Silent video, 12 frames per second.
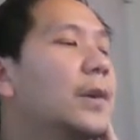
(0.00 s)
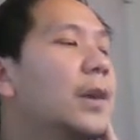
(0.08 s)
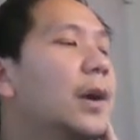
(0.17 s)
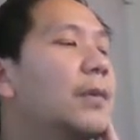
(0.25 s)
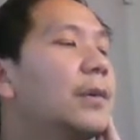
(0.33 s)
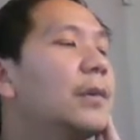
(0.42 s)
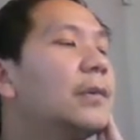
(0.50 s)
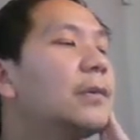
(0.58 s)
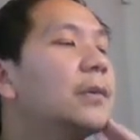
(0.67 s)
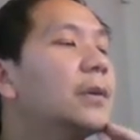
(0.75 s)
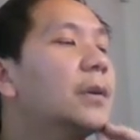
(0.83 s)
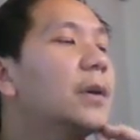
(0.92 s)
level,
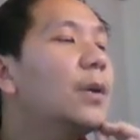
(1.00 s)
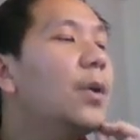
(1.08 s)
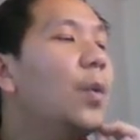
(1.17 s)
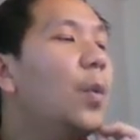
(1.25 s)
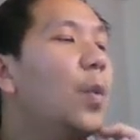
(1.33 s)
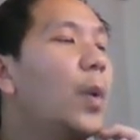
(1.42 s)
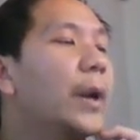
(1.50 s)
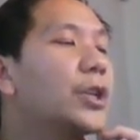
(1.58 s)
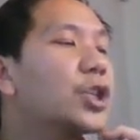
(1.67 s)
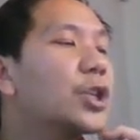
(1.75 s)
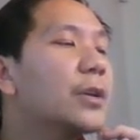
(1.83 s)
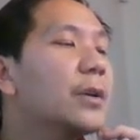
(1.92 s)

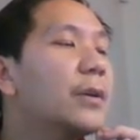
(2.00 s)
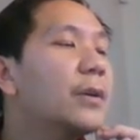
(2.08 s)
which